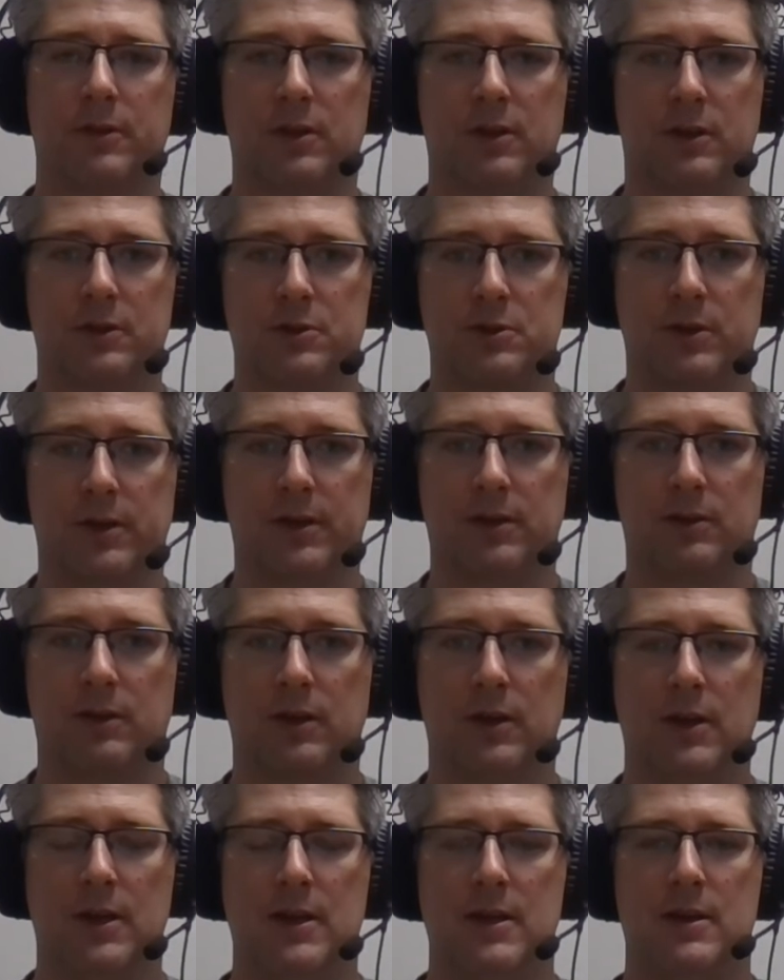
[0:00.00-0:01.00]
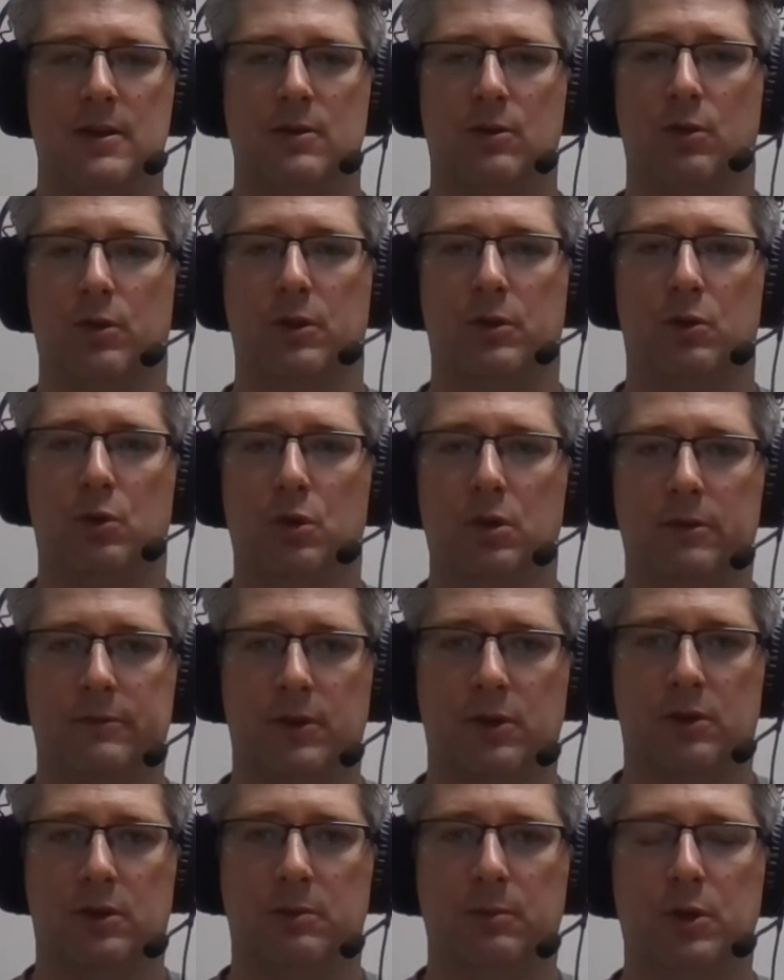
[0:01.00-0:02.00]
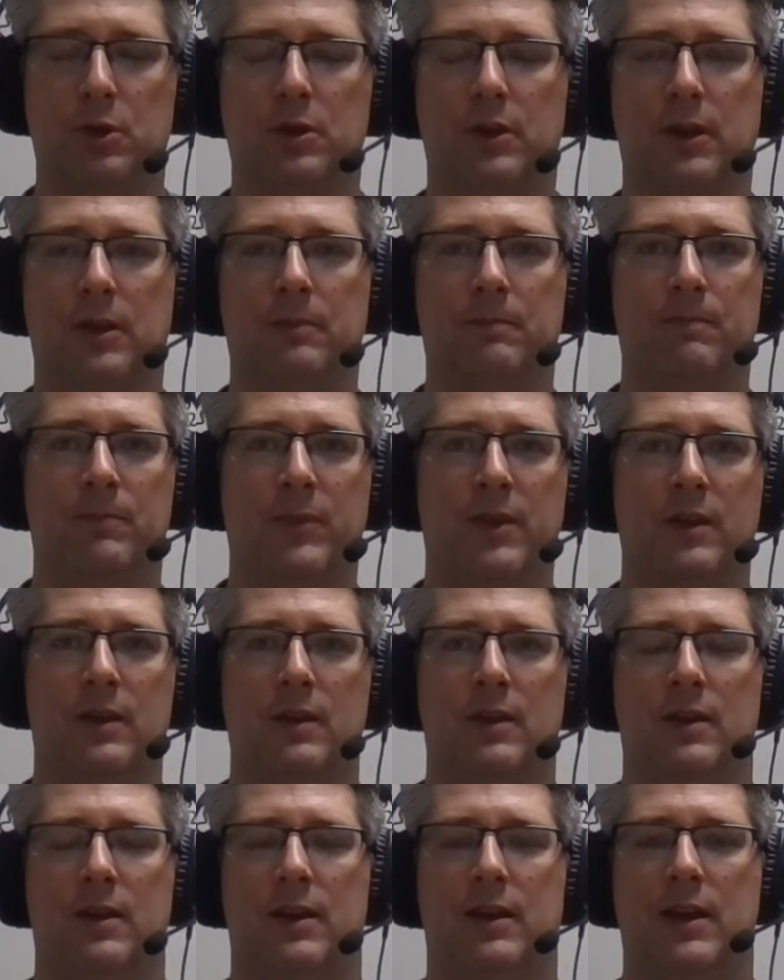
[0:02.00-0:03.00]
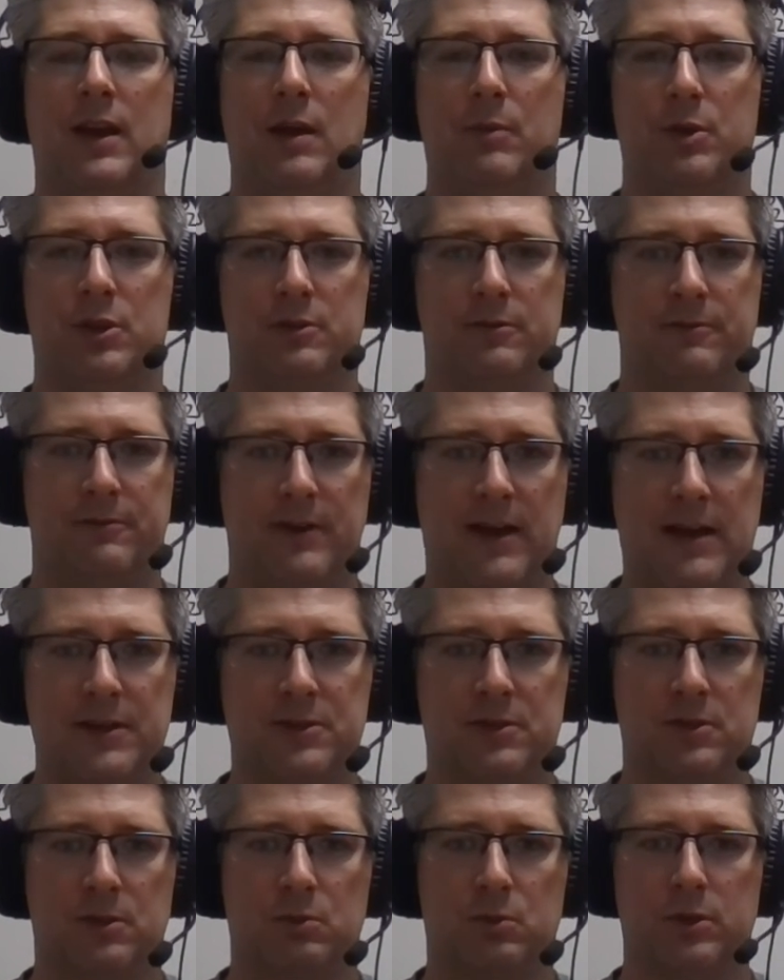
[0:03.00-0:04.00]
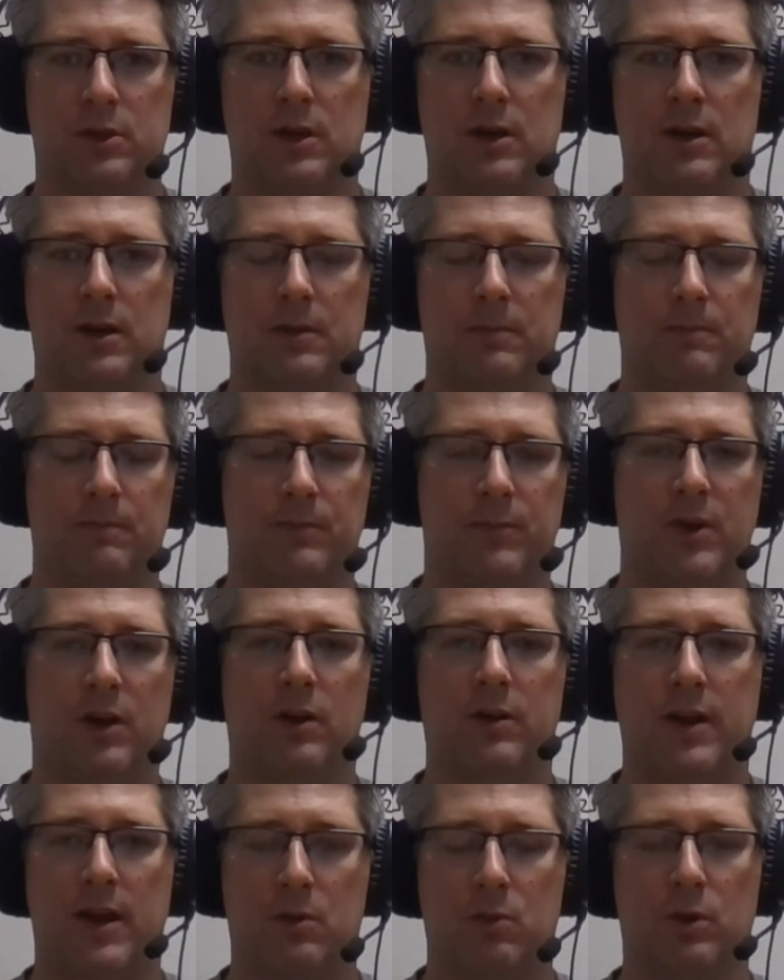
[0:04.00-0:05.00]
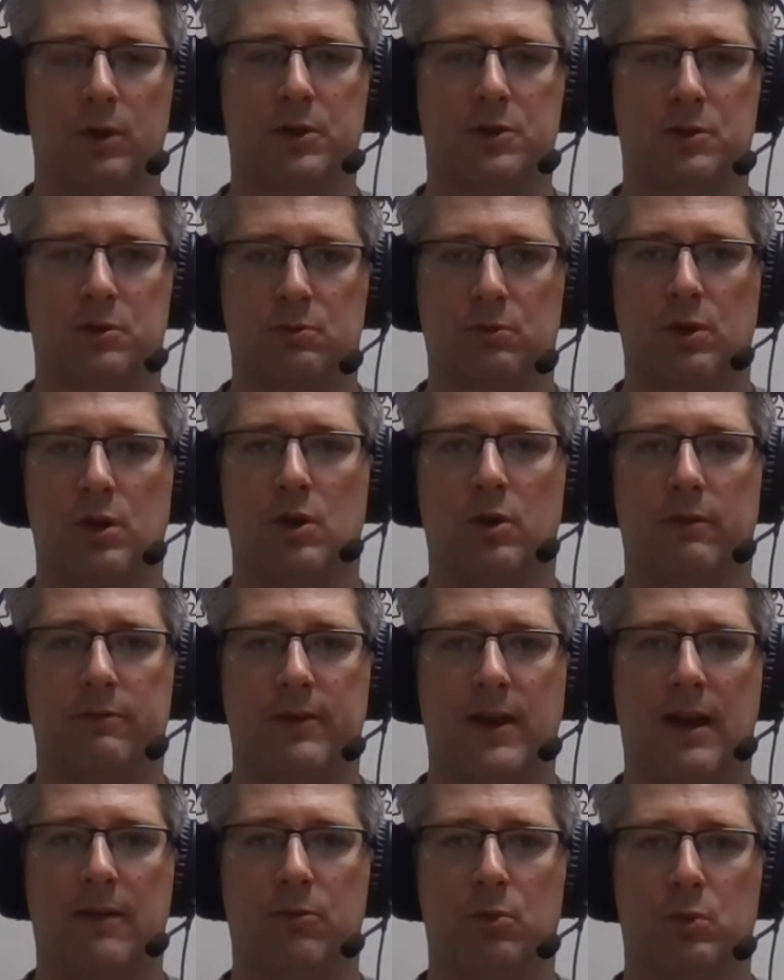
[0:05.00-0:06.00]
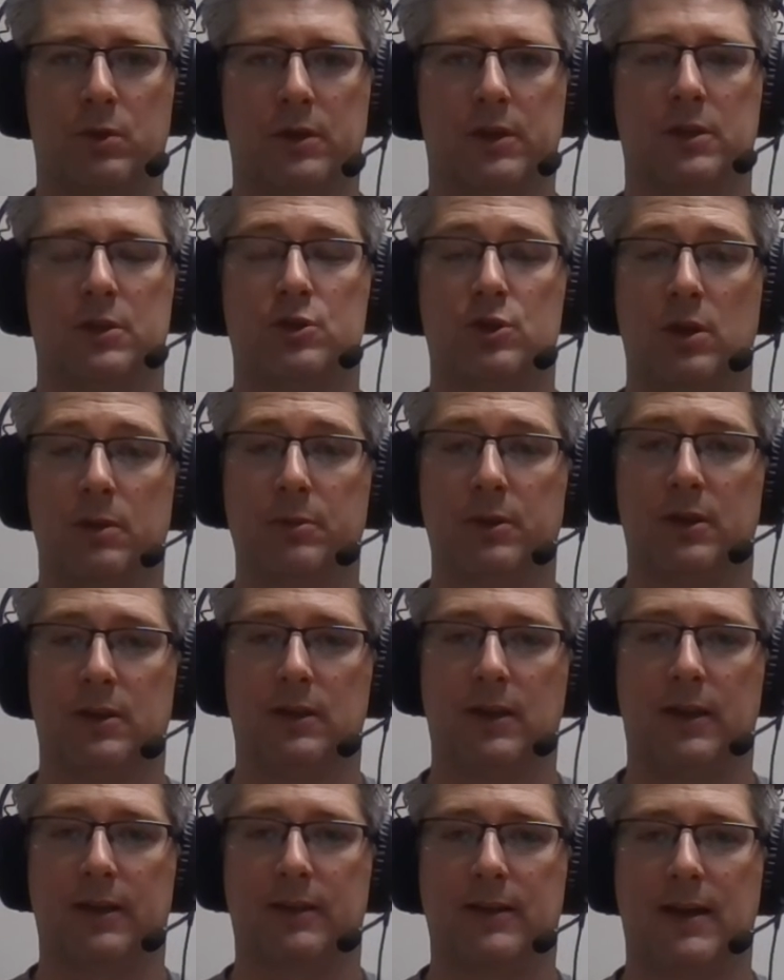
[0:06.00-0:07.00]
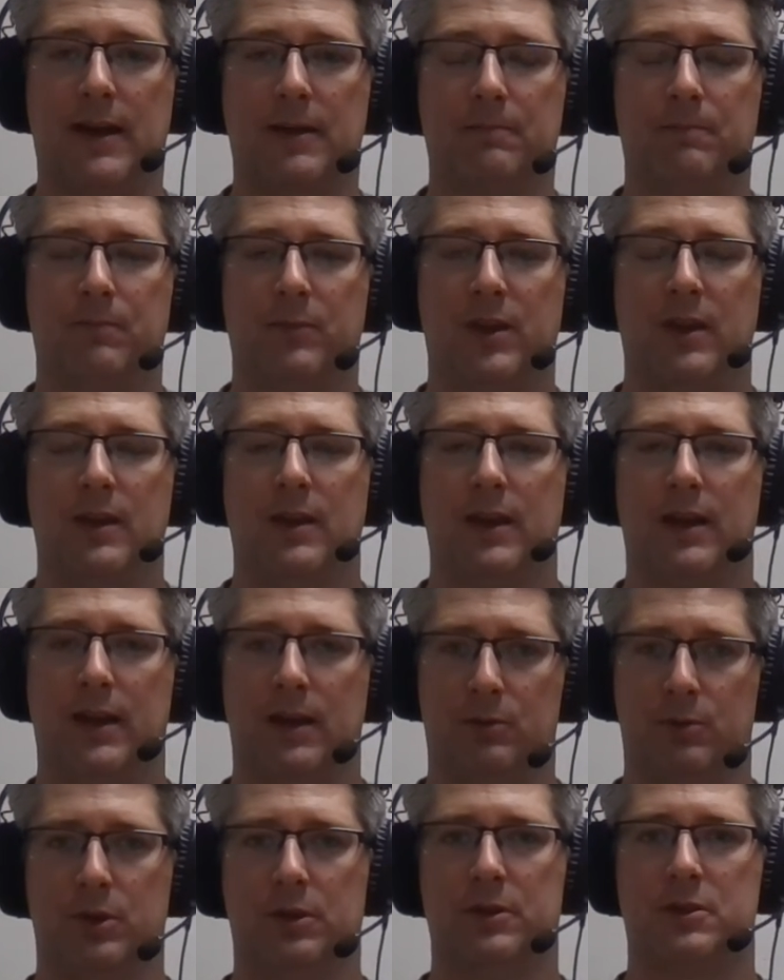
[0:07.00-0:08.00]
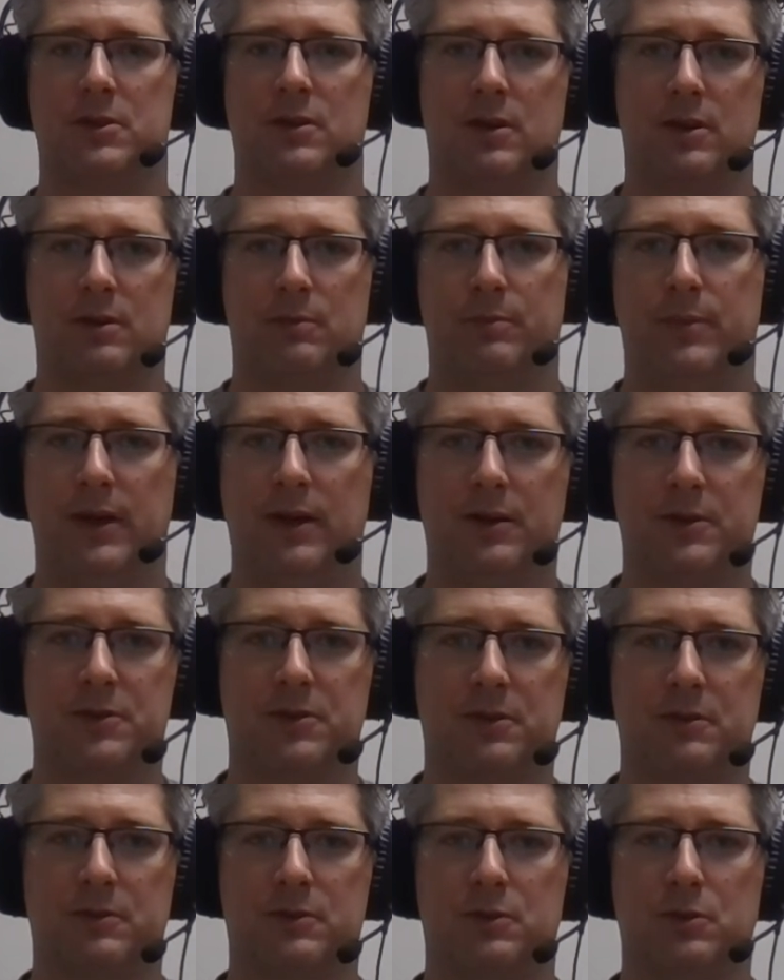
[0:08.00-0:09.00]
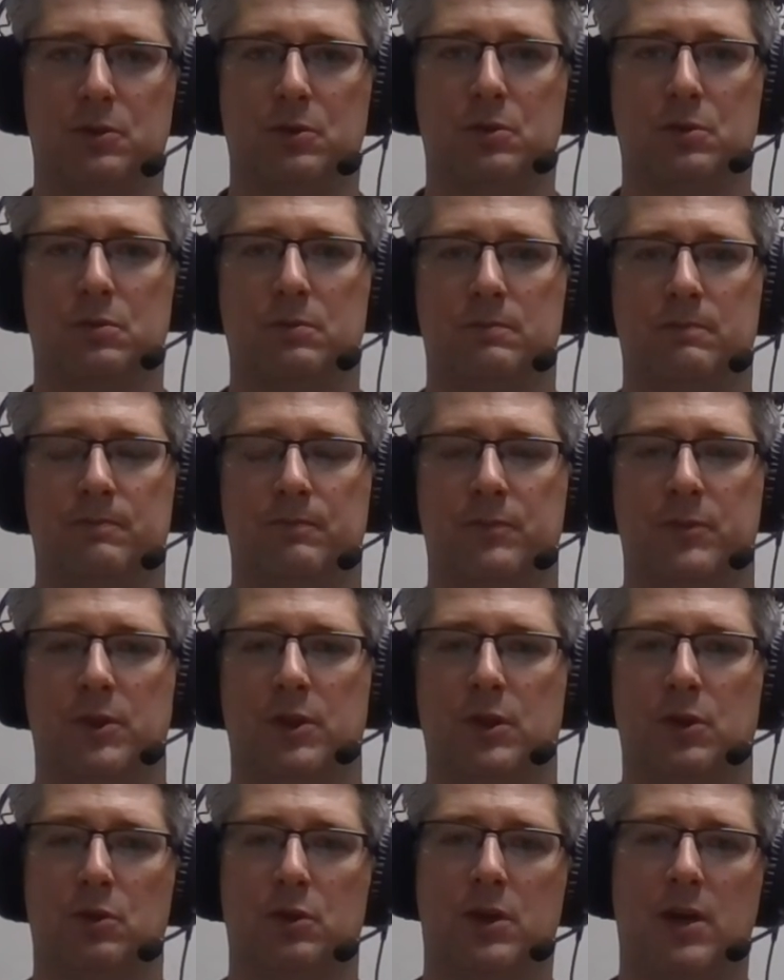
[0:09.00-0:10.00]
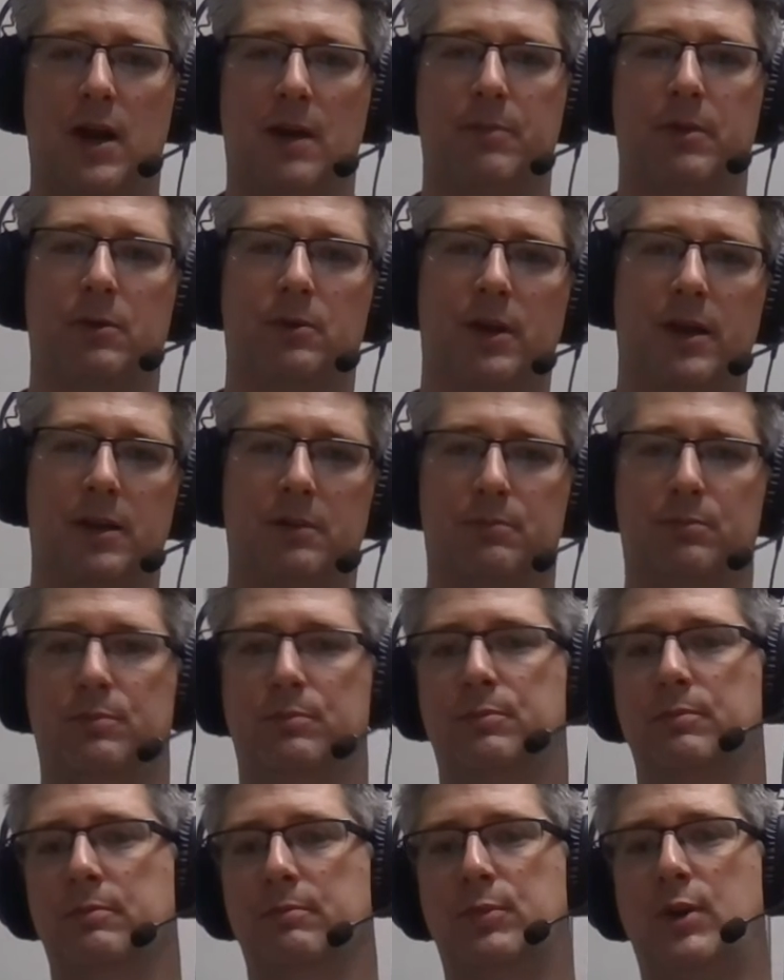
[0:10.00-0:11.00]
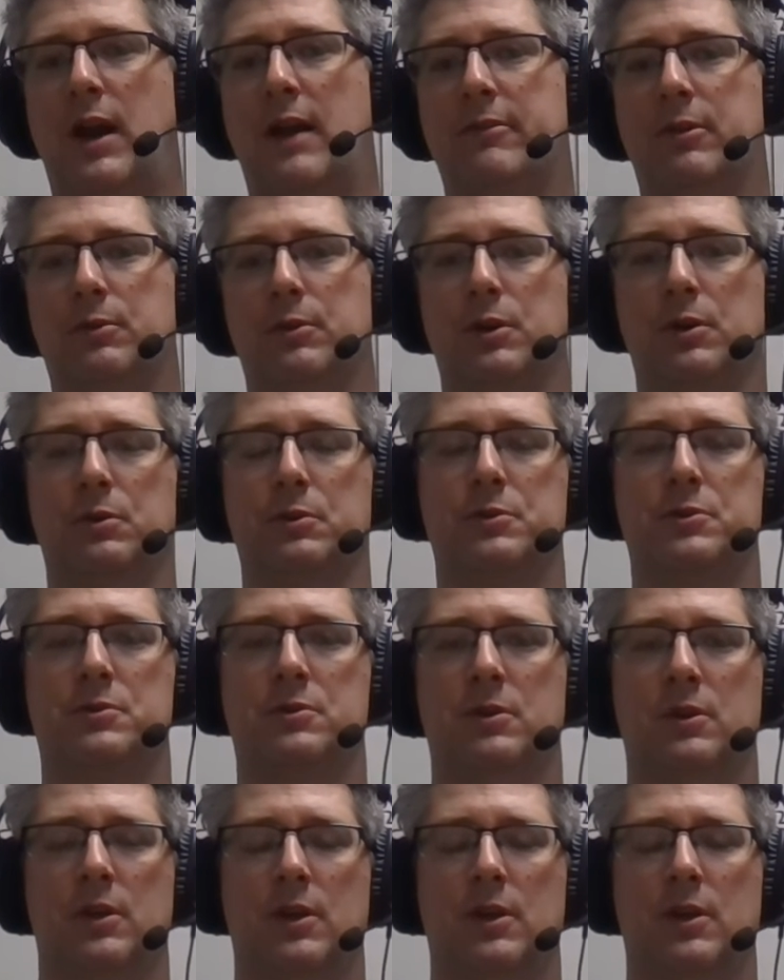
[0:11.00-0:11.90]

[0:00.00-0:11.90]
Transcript: country or the whole of your community. And how much faster would our networks grow if everyone contributed like that? And I really saw a comparison to, copyright and private roads,